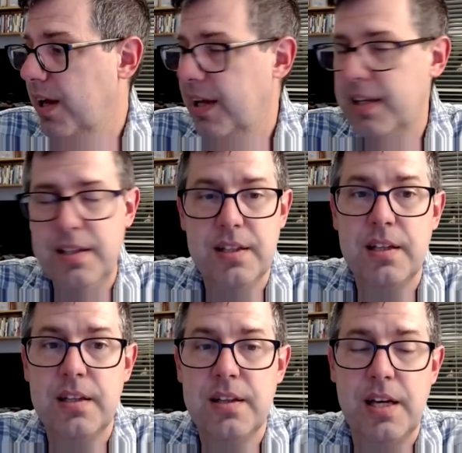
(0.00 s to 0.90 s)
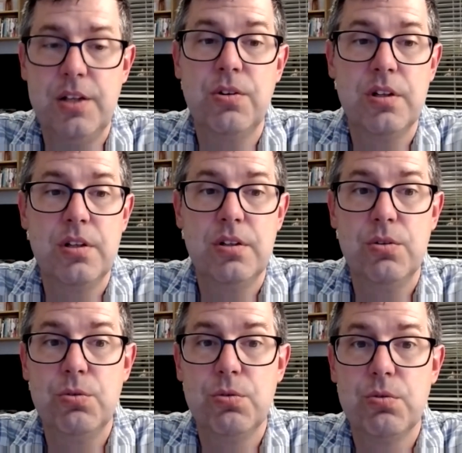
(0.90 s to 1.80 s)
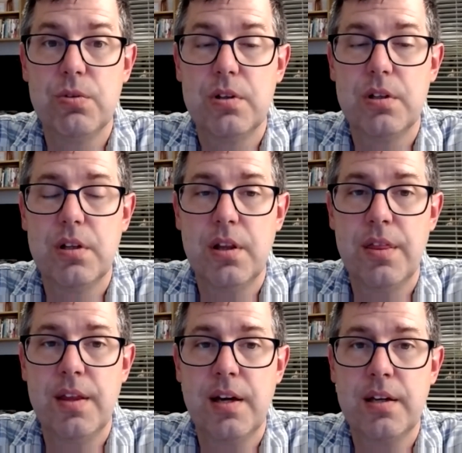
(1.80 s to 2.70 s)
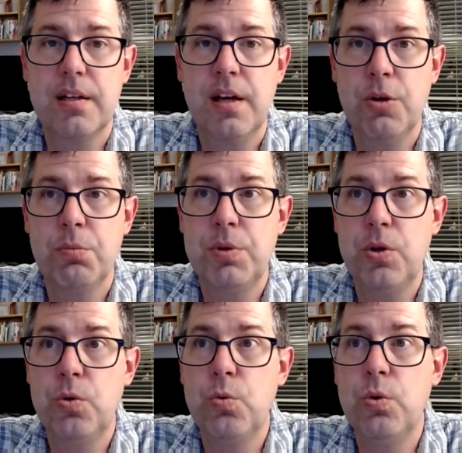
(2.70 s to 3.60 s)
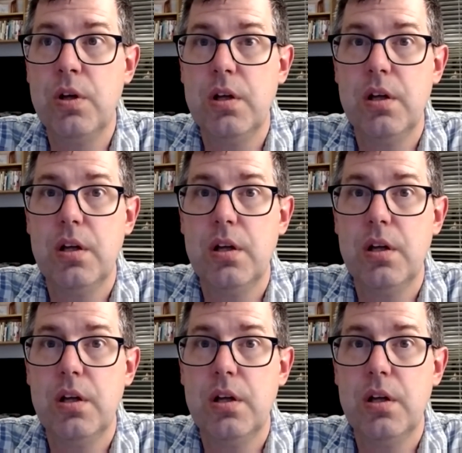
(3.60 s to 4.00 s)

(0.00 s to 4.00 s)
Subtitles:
anything that you can do that can help you